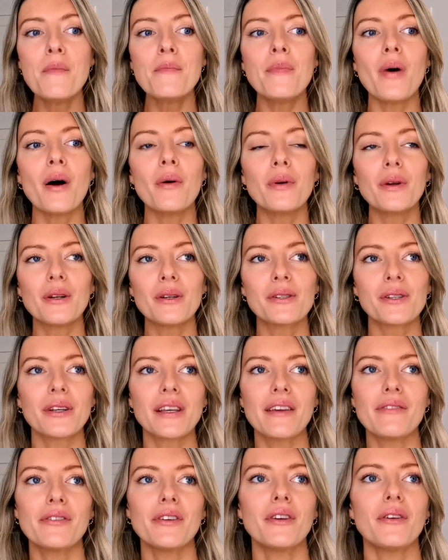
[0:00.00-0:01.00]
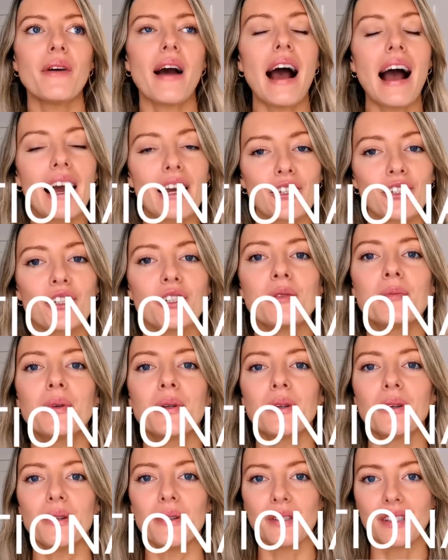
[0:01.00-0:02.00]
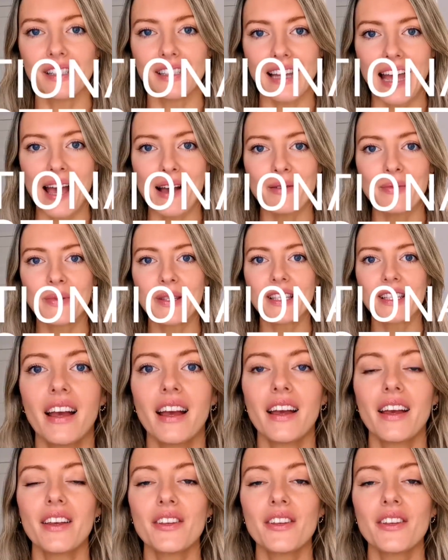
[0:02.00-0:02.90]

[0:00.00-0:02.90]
but will also give you actionable steps.